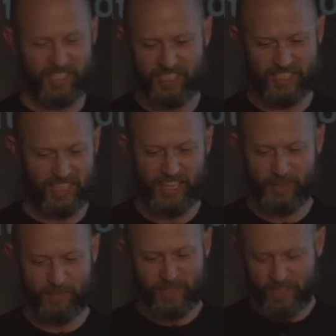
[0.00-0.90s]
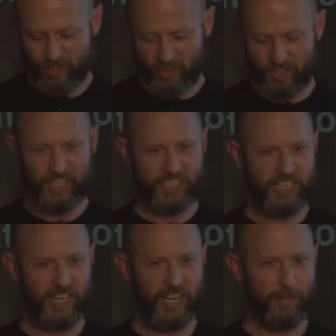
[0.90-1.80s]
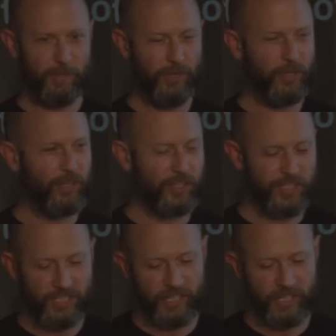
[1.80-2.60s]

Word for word: And it's like, they're all like sitting at computers.